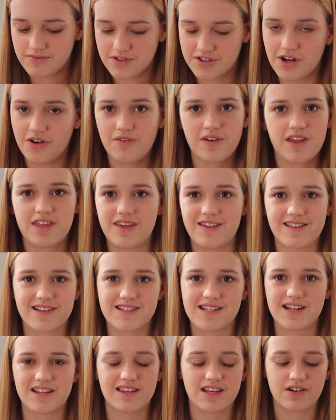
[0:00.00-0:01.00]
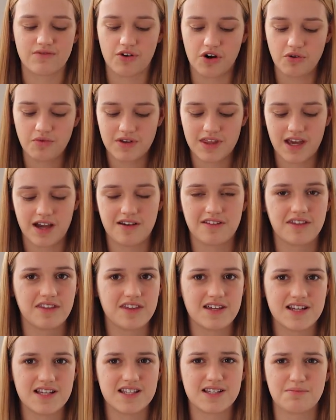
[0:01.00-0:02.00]
don't really think there's anything wrong with it other
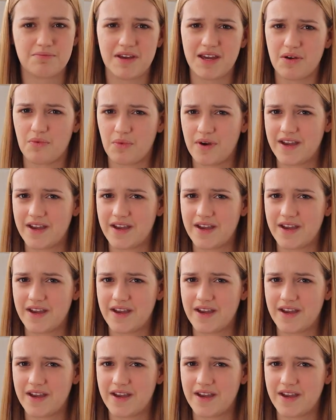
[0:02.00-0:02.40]
than it's a bit